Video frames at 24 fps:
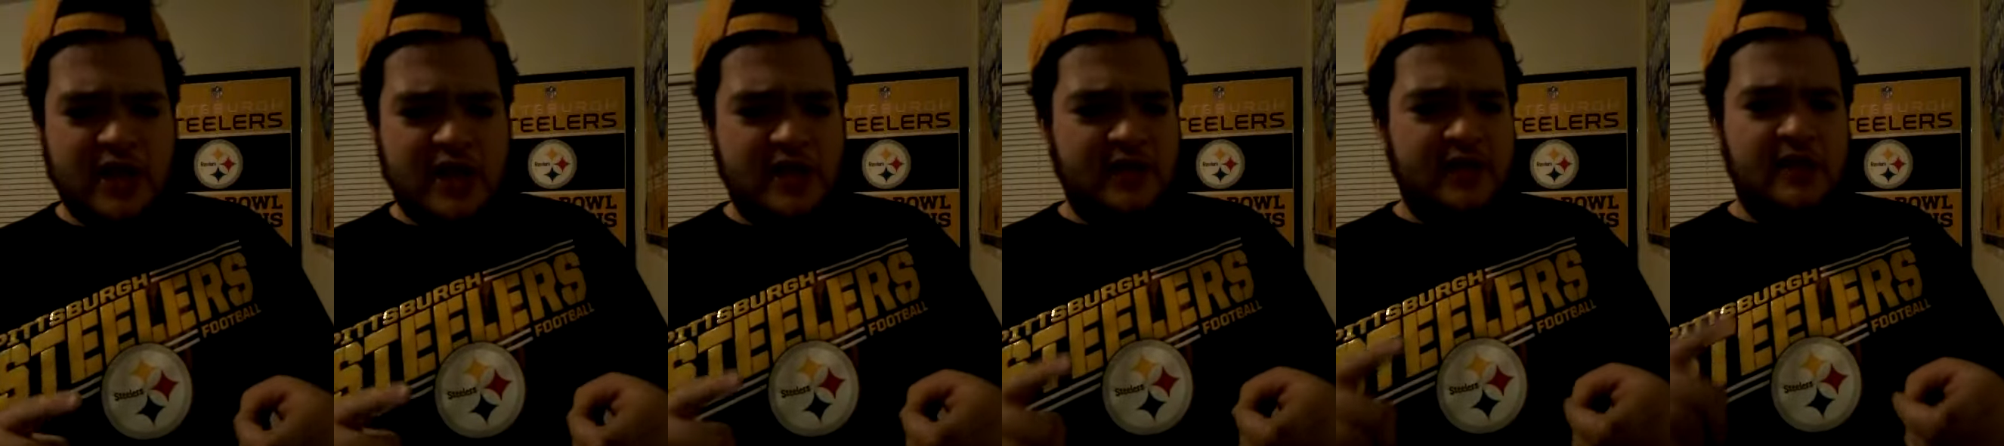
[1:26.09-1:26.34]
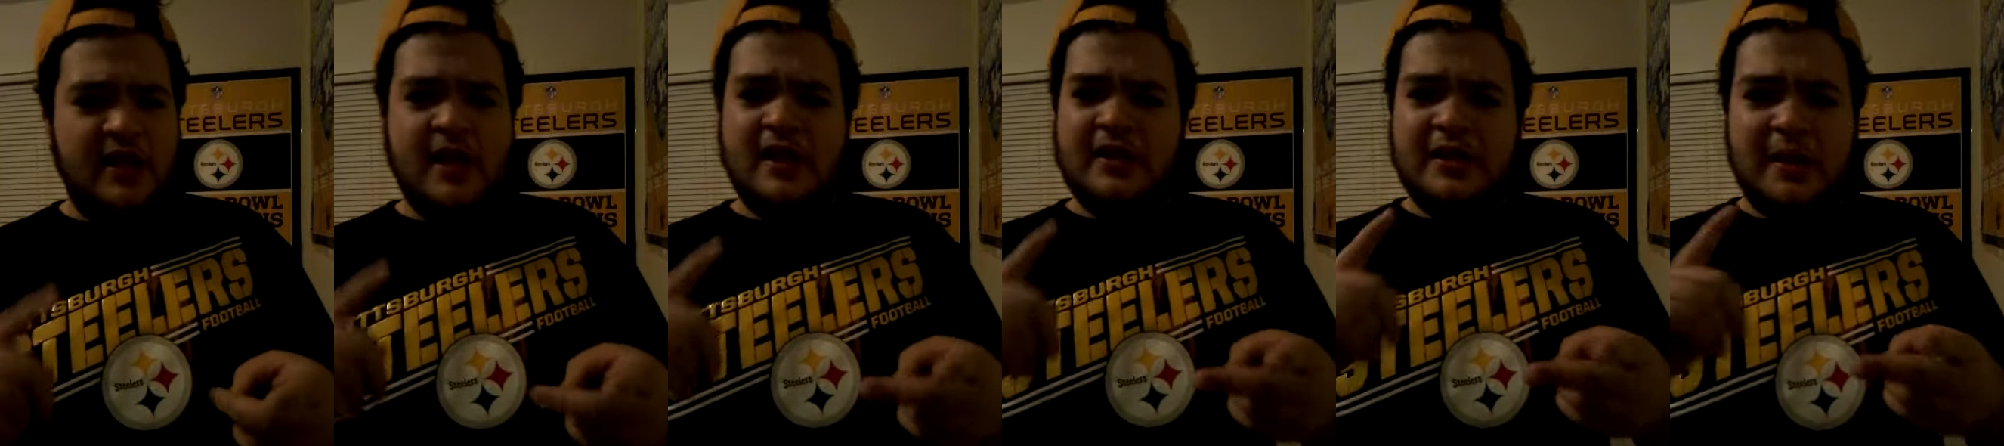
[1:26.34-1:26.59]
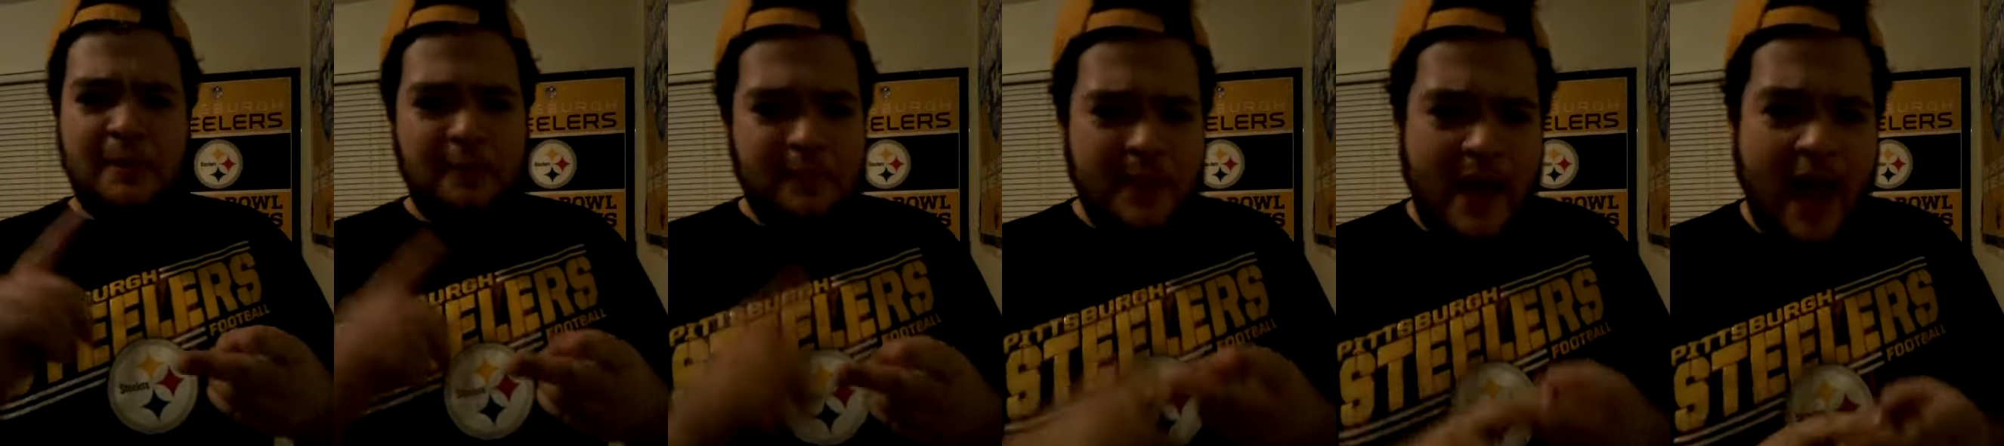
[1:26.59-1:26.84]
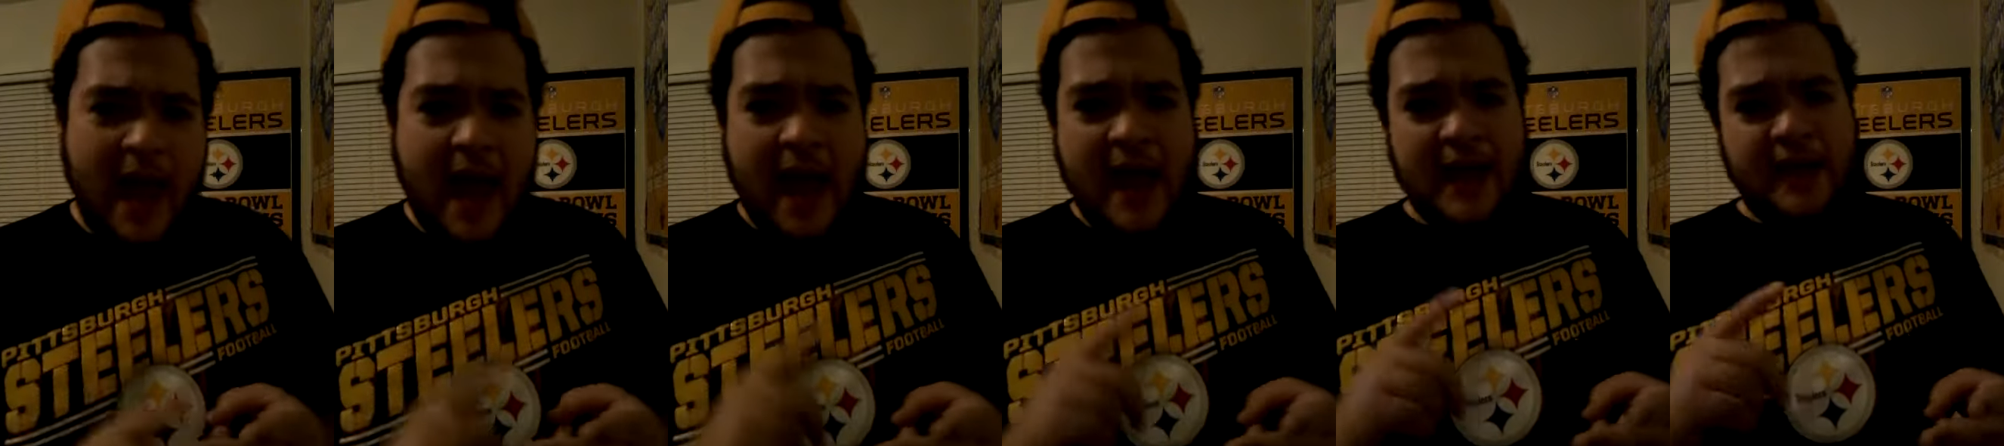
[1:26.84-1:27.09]
and the
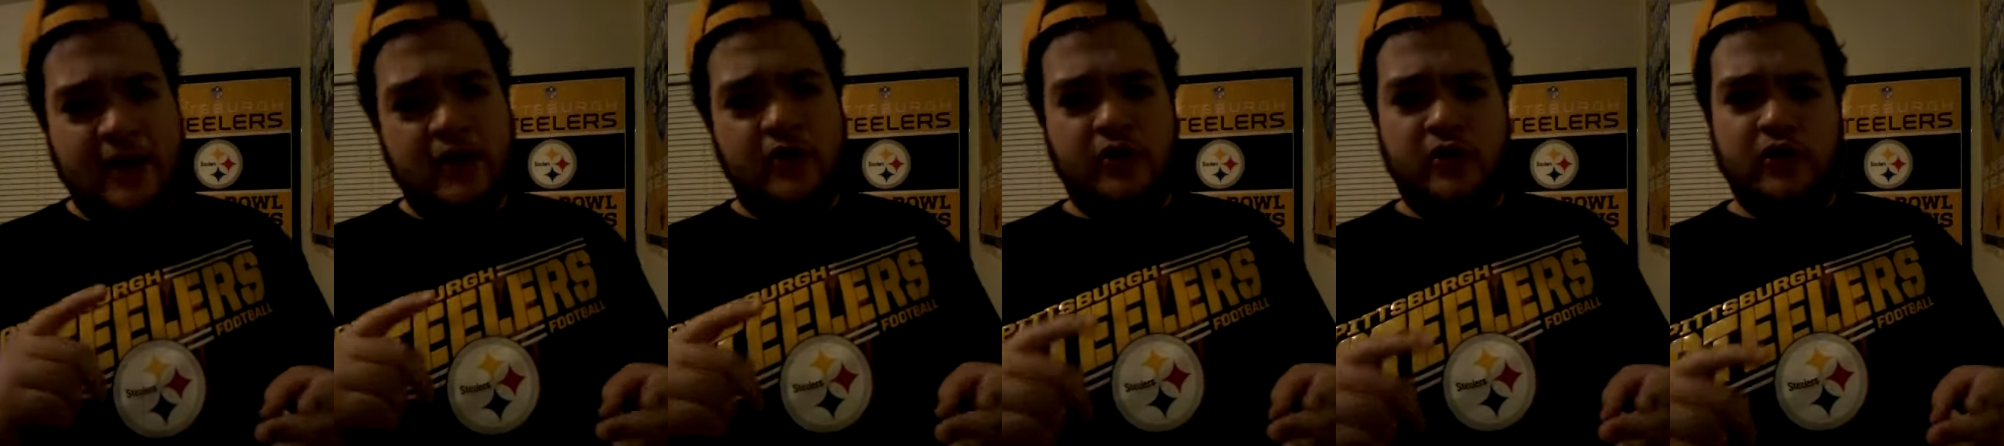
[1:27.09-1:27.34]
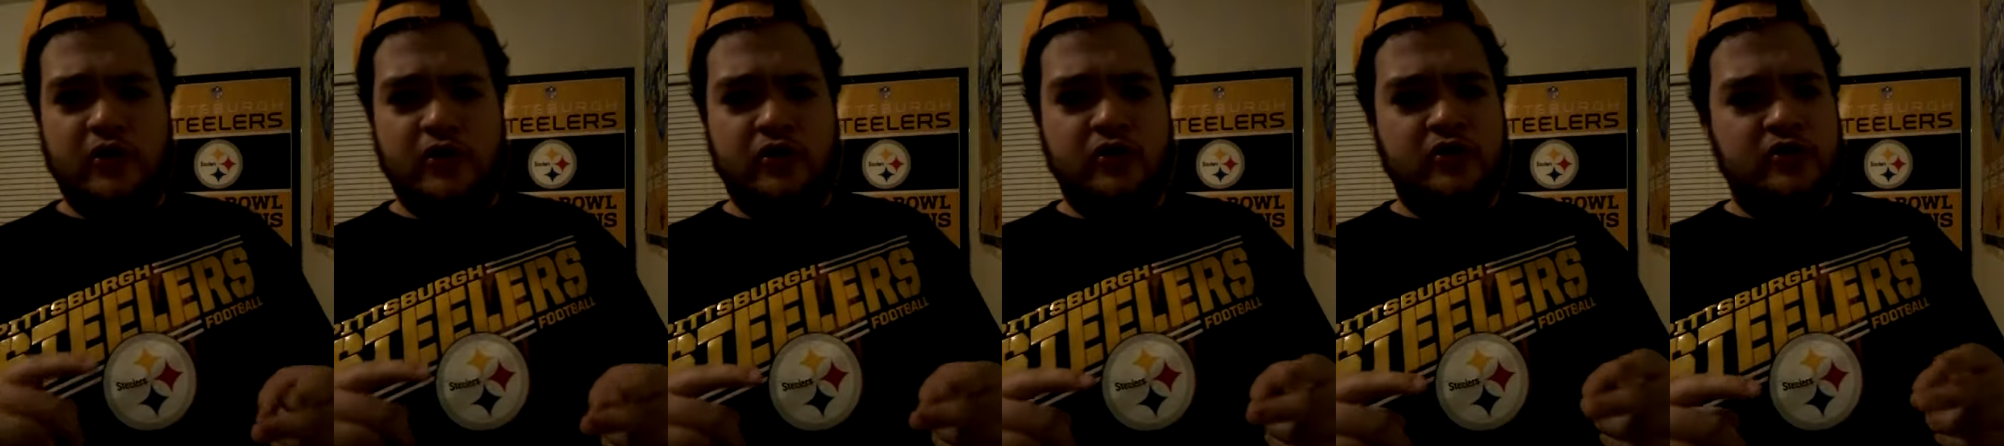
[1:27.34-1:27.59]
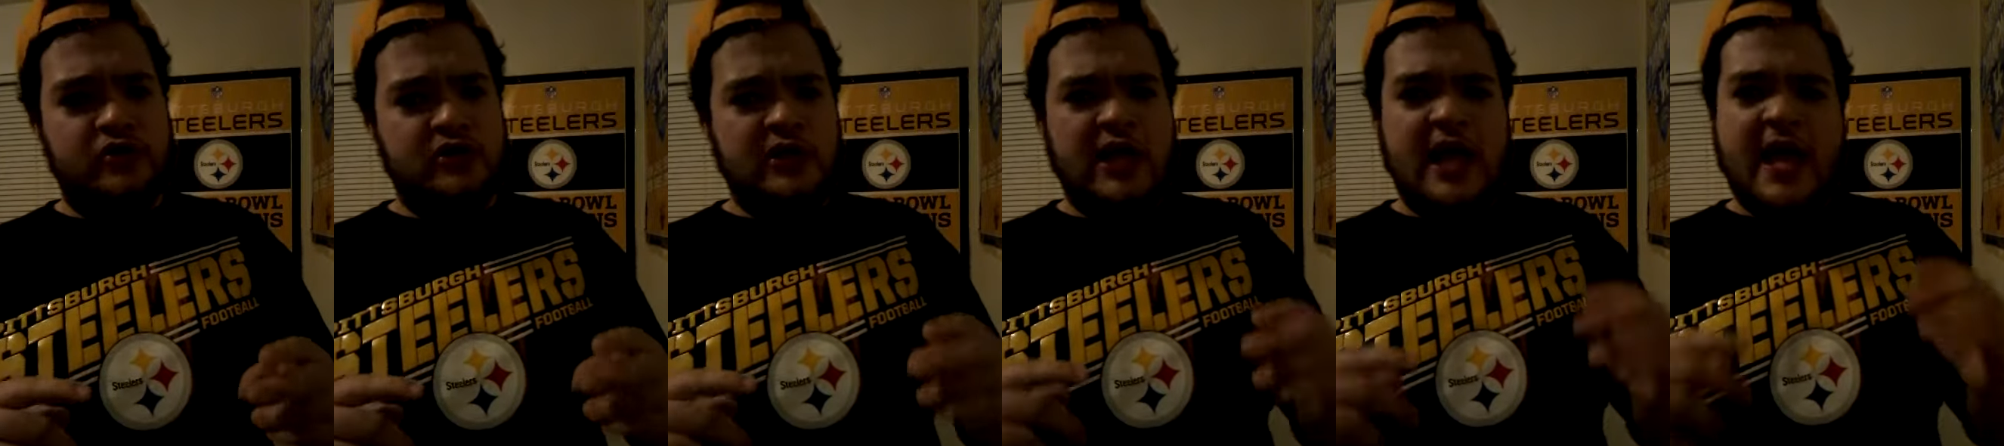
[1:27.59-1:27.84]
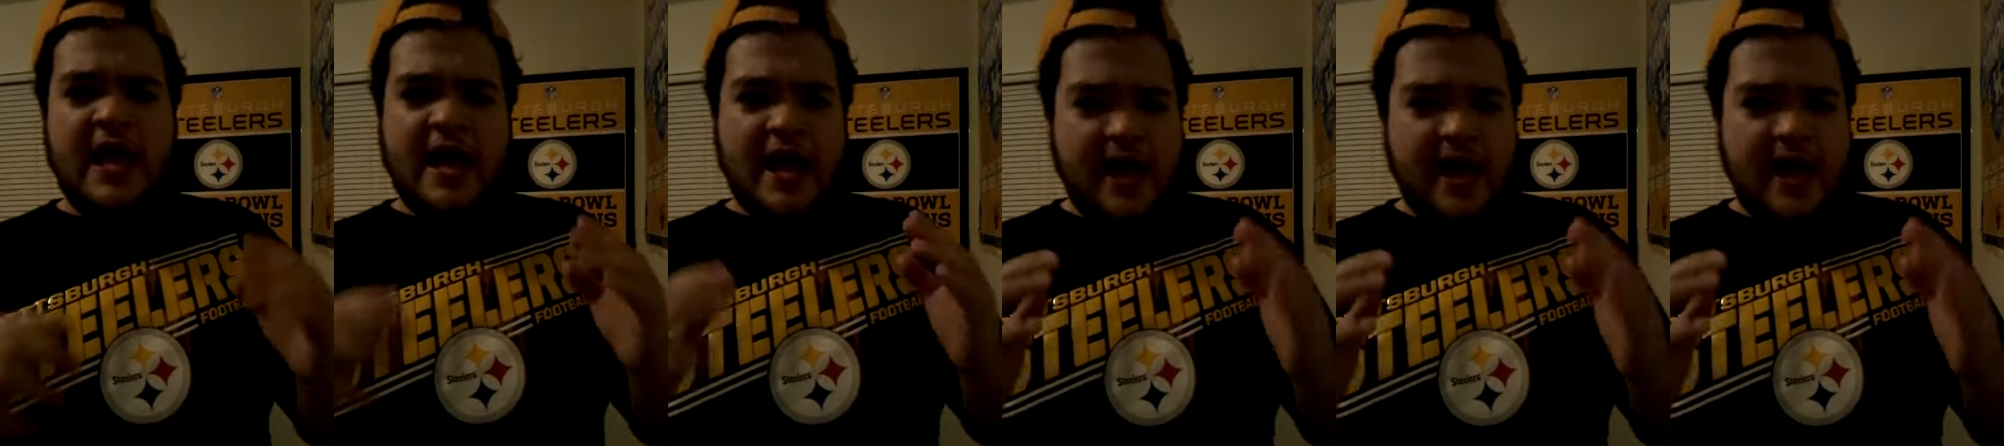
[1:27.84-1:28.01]
Packers.